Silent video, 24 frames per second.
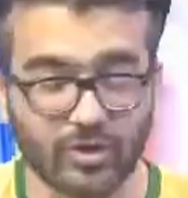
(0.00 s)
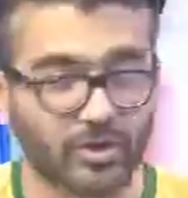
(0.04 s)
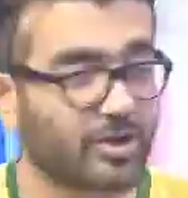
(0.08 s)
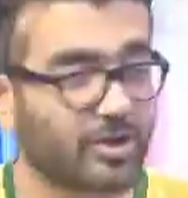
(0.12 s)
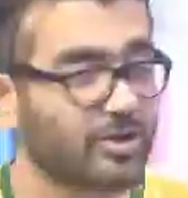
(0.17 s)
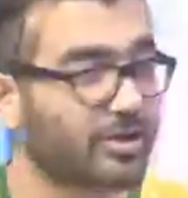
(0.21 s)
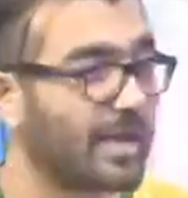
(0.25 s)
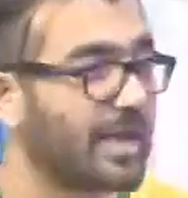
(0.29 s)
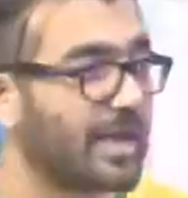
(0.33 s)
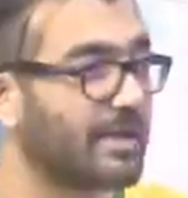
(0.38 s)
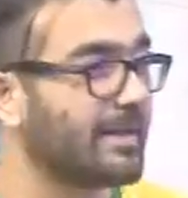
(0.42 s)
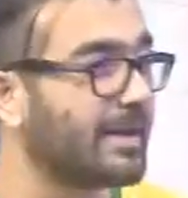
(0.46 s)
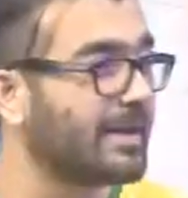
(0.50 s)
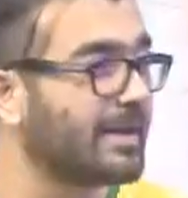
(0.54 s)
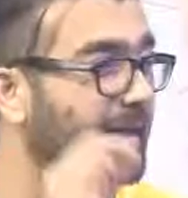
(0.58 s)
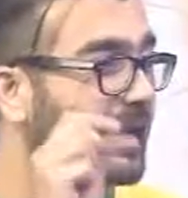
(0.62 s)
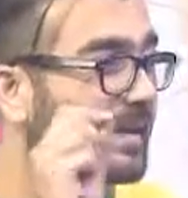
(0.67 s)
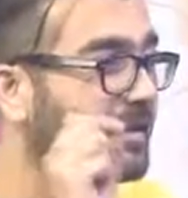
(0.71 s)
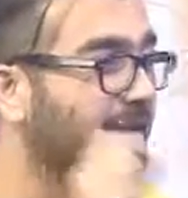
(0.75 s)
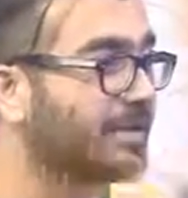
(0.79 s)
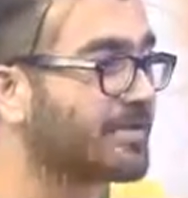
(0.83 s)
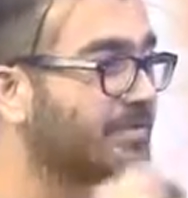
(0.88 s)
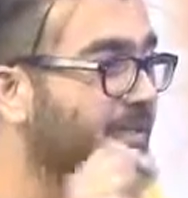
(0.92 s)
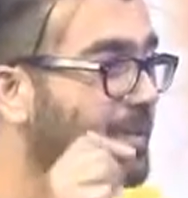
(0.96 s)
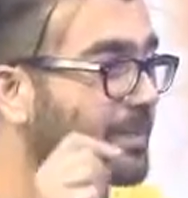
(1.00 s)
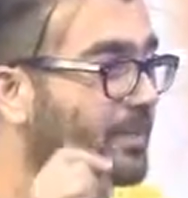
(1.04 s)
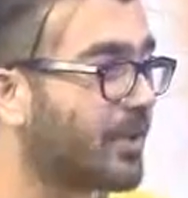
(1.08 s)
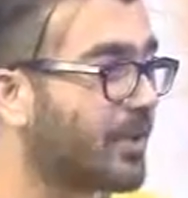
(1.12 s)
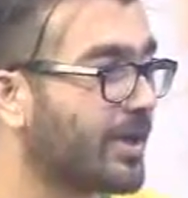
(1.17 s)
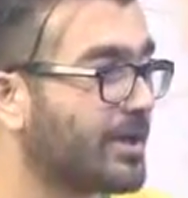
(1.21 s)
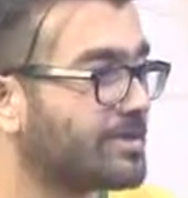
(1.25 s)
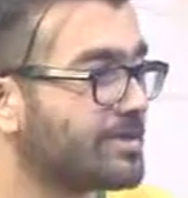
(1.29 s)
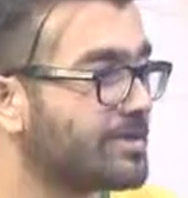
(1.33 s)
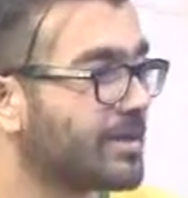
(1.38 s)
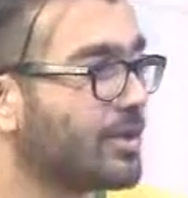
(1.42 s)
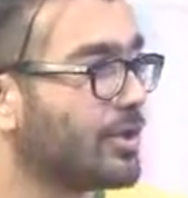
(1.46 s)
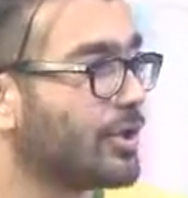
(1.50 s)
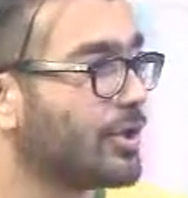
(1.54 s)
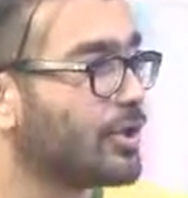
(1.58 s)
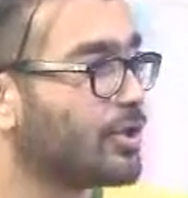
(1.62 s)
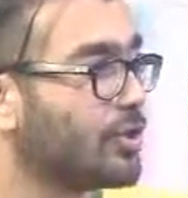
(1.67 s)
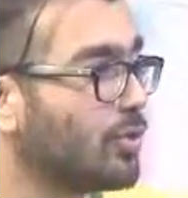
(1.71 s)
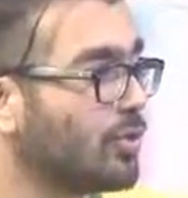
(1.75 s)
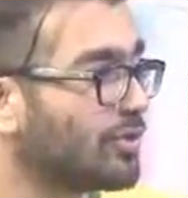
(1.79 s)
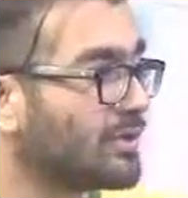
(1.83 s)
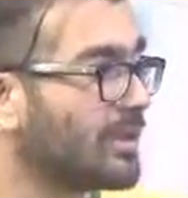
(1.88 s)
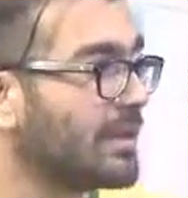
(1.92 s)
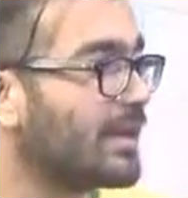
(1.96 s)
on the game and get the 3 points.
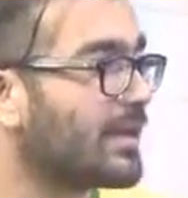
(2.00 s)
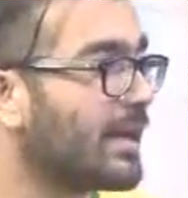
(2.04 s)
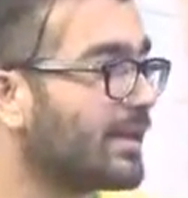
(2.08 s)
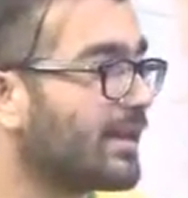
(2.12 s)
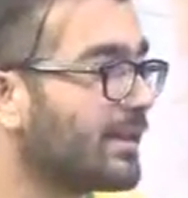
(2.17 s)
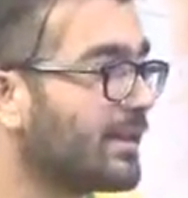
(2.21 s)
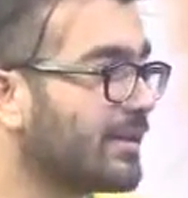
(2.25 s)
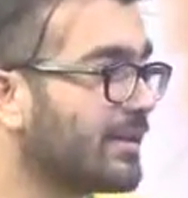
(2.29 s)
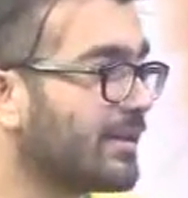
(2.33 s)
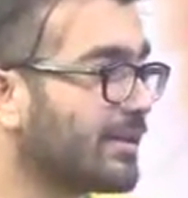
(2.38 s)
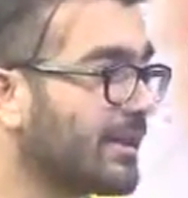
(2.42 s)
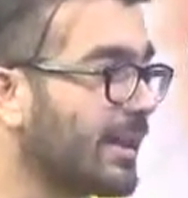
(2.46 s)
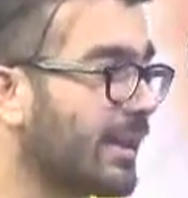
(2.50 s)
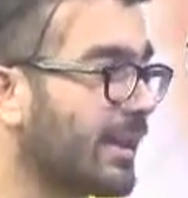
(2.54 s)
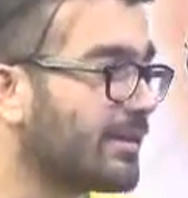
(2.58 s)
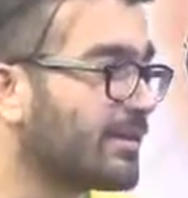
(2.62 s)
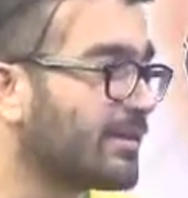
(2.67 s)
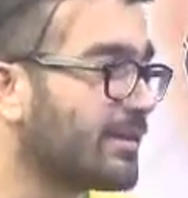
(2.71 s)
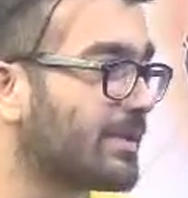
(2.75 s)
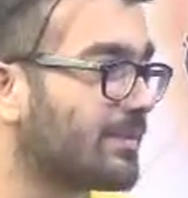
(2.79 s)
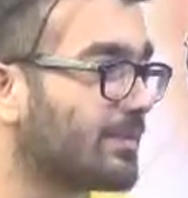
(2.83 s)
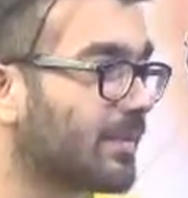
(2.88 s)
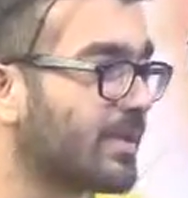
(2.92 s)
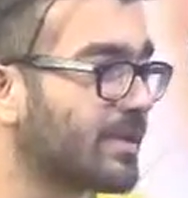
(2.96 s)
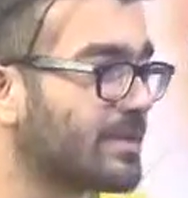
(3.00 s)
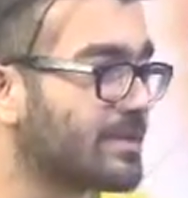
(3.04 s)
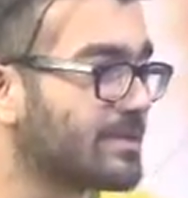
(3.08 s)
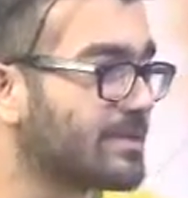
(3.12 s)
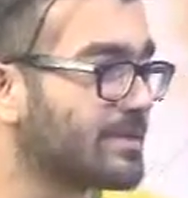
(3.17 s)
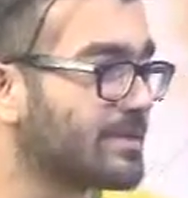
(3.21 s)
You think, are they going to get 3 points?